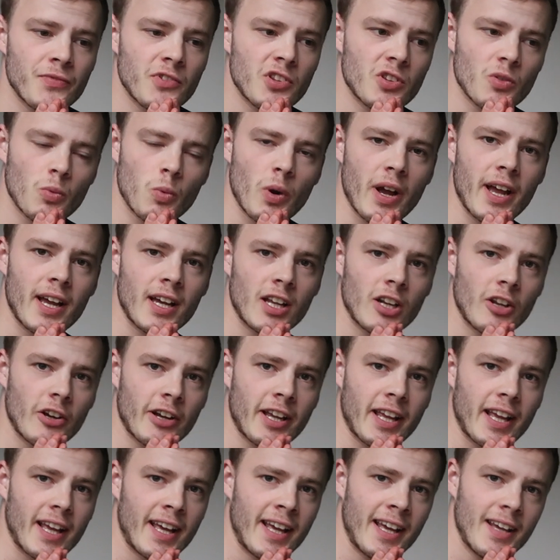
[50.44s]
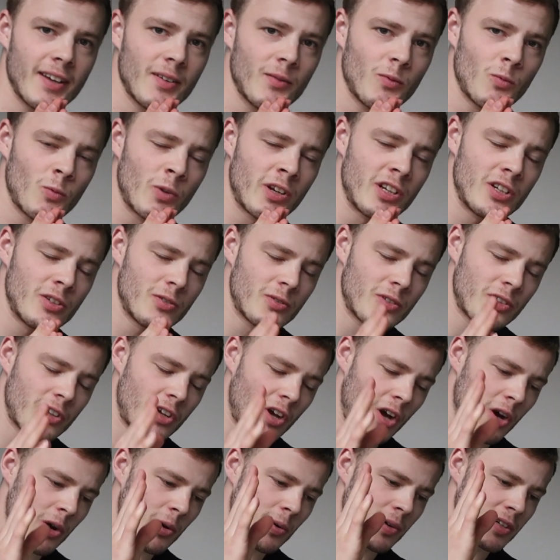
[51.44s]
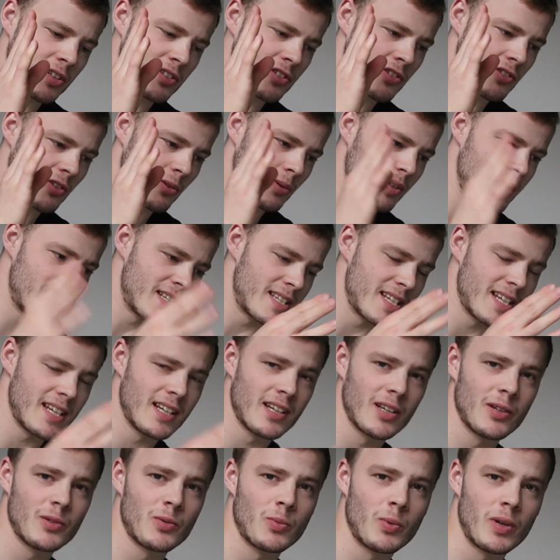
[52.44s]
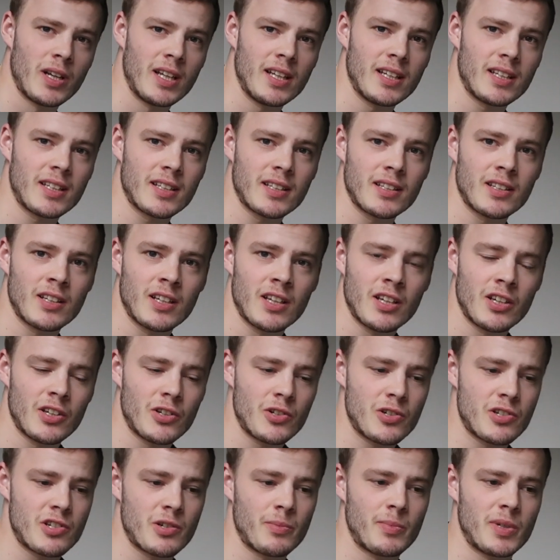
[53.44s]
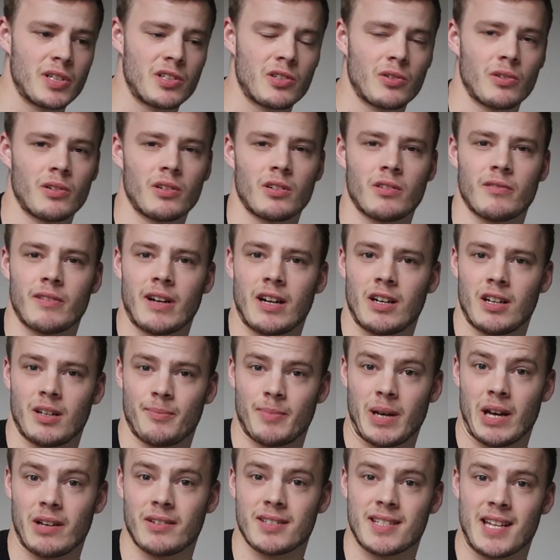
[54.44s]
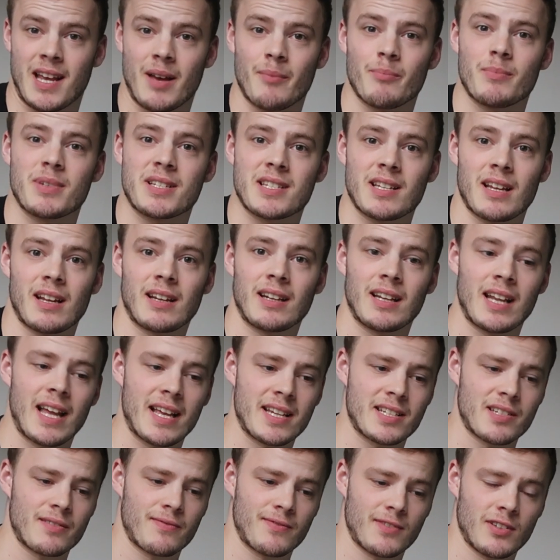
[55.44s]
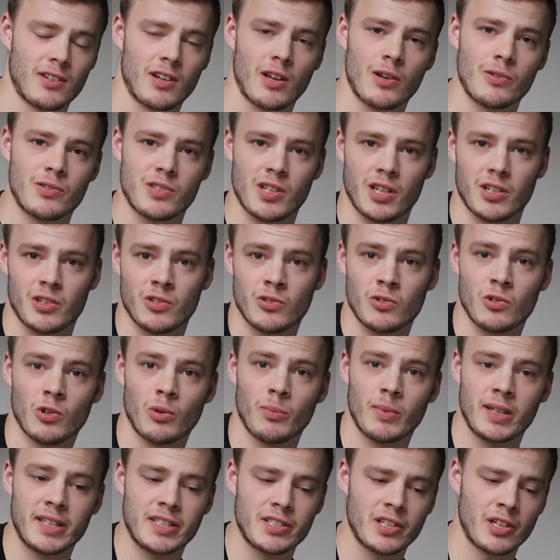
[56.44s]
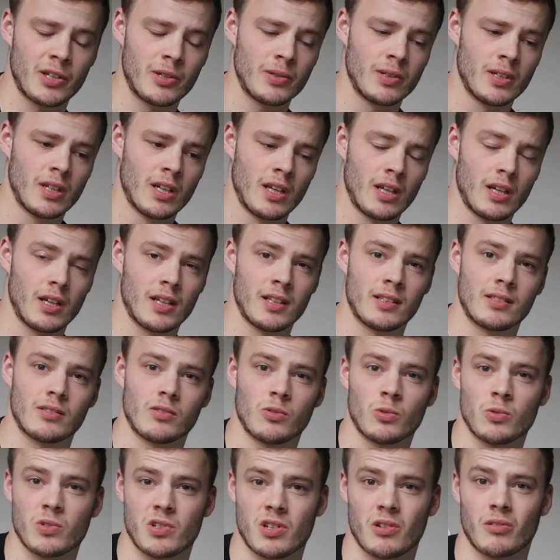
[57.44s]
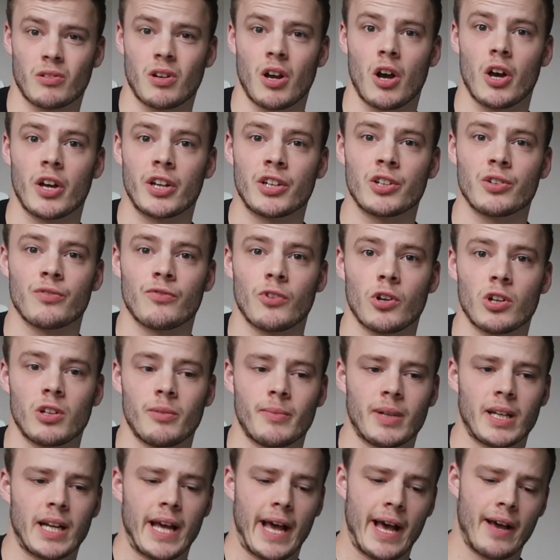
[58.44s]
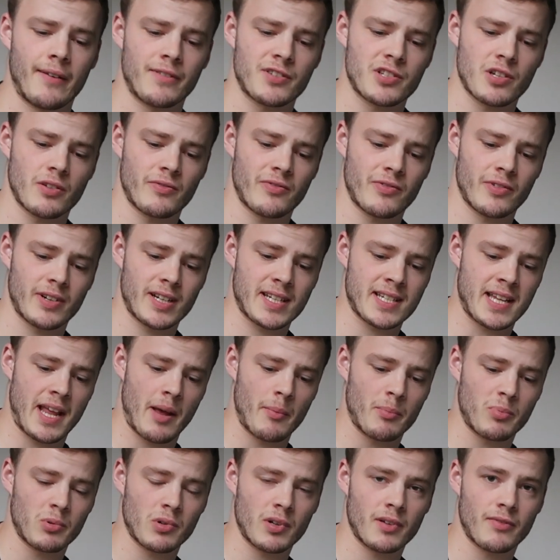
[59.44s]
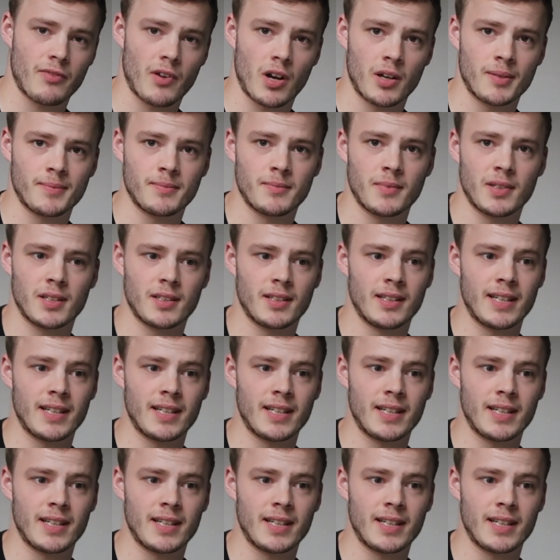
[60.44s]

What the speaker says: The way I look at it, when you go and do a deload week, you should be doing around about 10% less of the load that you normally do, and also cutting your volume in half. So for example, if I'm